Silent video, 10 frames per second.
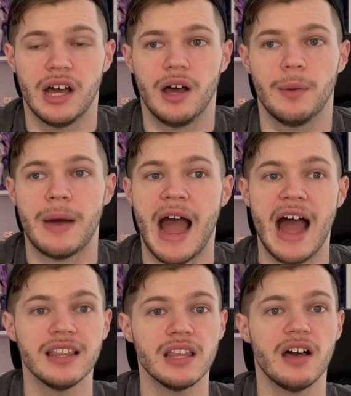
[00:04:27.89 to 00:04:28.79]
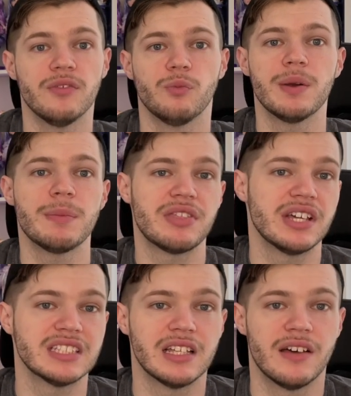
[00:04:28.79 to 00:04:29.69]
One of my
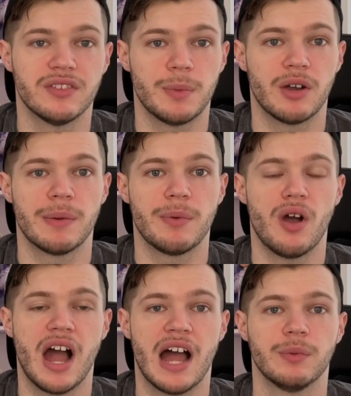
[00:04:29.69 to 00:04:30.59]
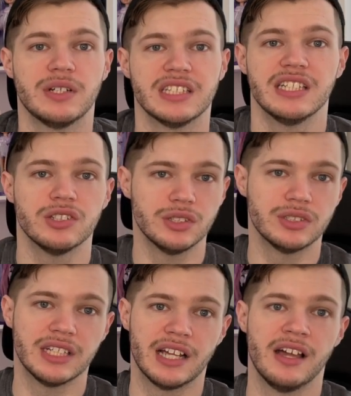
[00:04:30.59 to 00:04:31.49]
things I loved about Rainbow High was
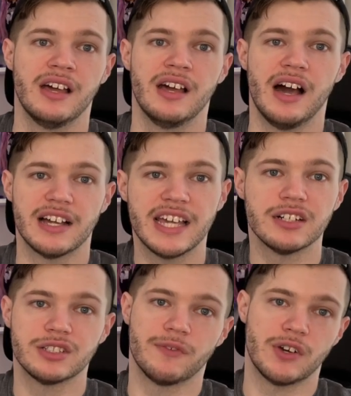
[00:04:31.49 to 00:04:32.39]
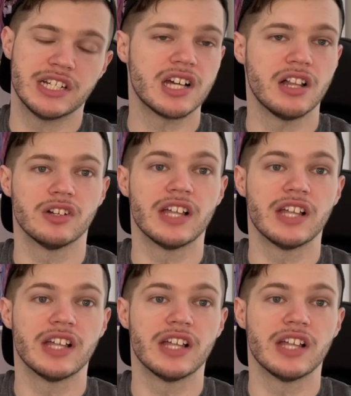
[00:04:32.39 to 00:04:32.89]
introducing a character for each color.